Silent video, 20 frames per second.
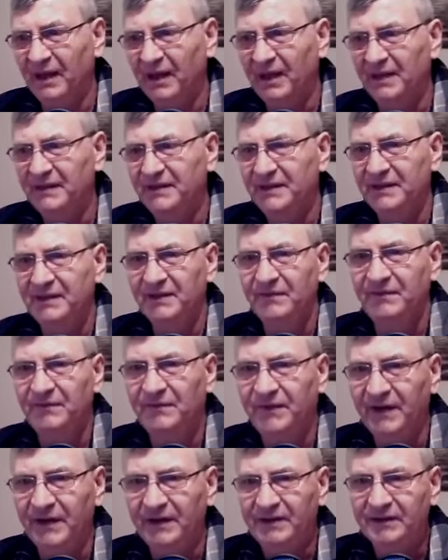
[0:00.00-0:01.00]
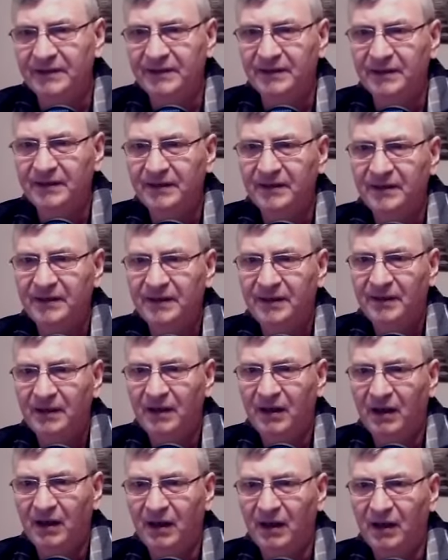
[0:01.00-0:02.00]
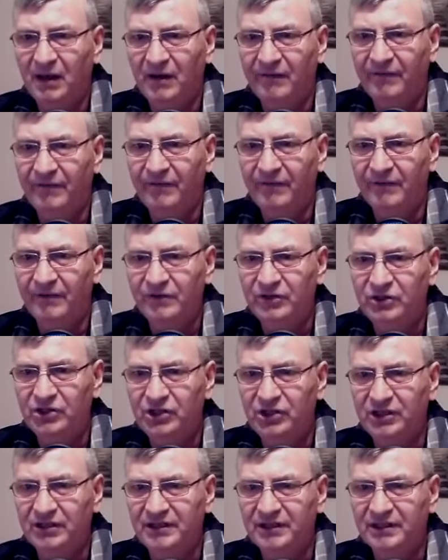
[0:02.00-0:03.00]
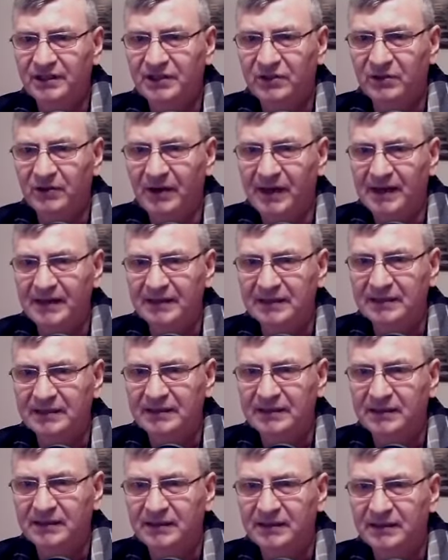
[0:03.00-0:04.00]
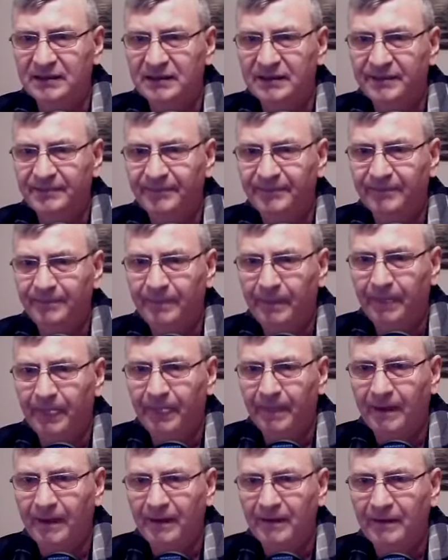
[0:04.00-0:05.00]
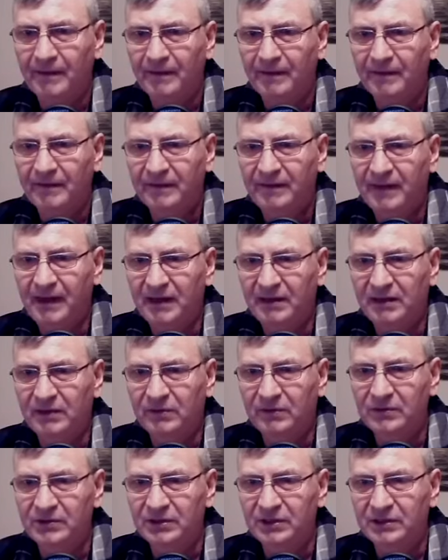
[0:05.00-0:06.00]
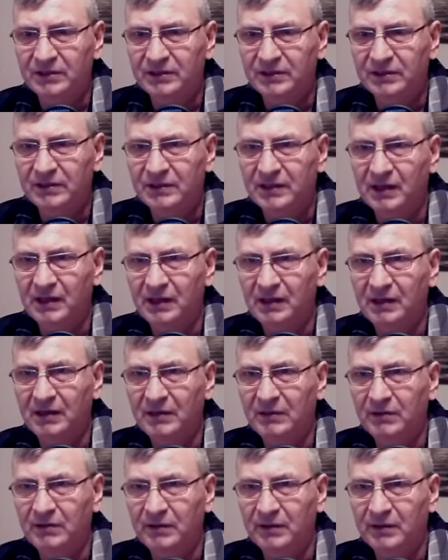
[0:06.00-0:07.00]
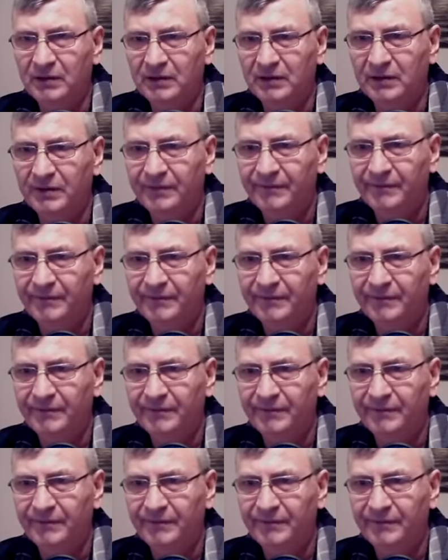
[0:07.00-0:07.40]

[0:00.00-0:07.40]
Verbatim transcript: under the feet of Jesus Christ. Thank you, Jesus. Hallelujah.